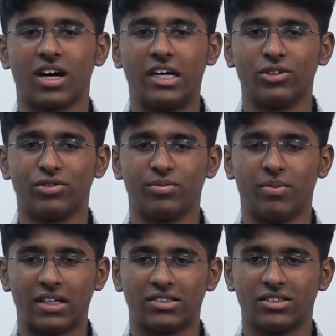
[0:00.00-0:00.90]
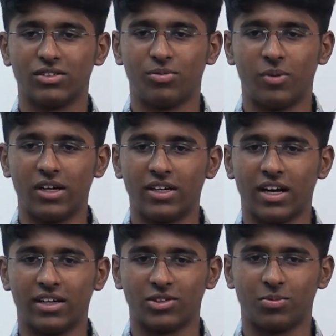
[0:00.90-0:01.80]
kind of matches they've played,
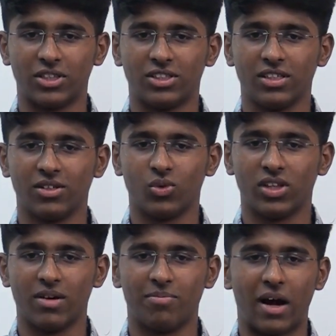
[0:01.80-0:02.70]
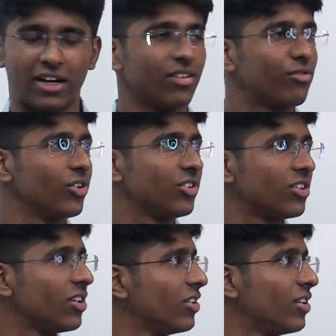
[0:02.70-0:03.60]
and especially with them batting first,
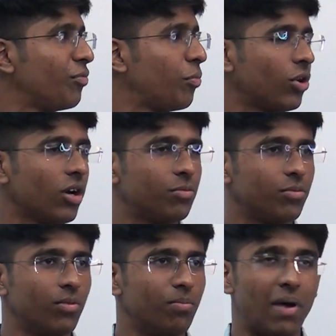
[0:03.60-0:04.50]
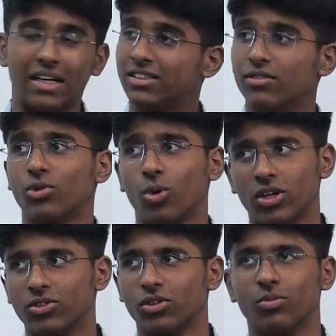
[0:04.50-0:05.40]
they've put up massive
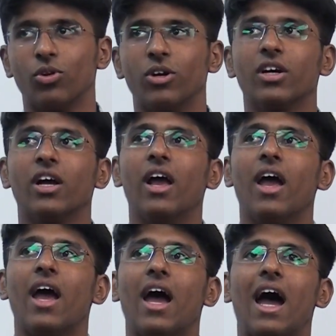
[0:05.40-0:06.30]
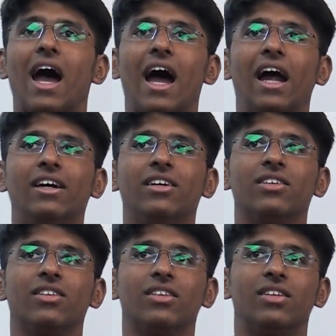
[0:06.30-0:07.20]
totals on the board.
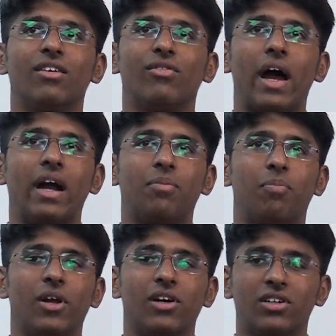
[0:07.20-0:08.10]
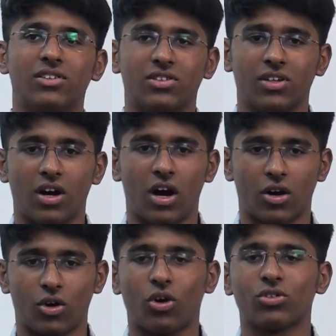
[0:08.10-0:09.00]
And they've had players
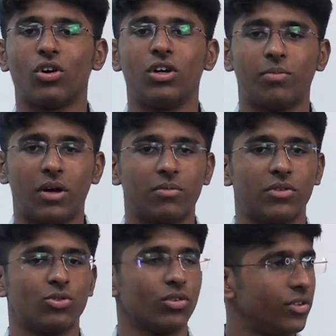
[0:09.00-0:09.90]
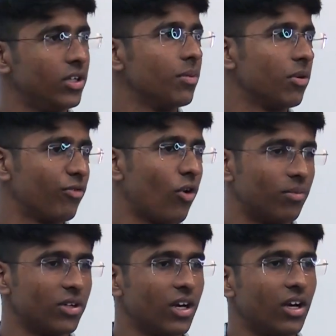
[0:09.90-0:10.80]
across all departments who have really performed.